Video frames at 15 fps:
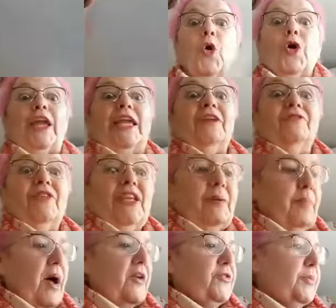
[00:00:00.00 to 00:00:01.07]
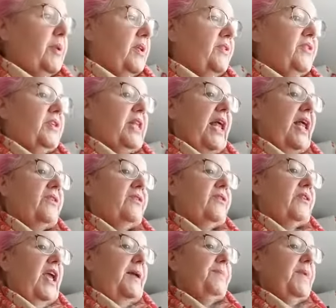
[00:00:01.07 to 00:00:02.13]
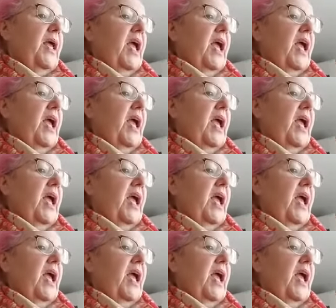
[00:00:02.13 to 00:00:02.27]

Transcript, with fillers: or infinite possibilities, as I like to say.